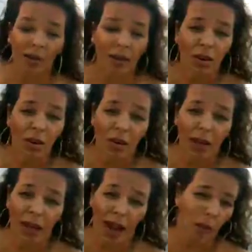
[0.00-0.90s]
You know,
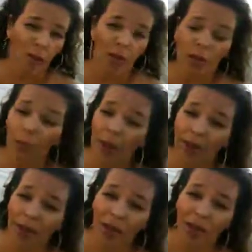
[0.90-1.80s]
like I wasn't going
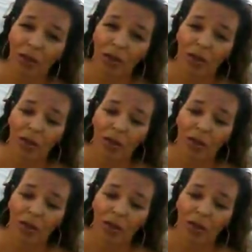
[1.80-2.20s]
back down.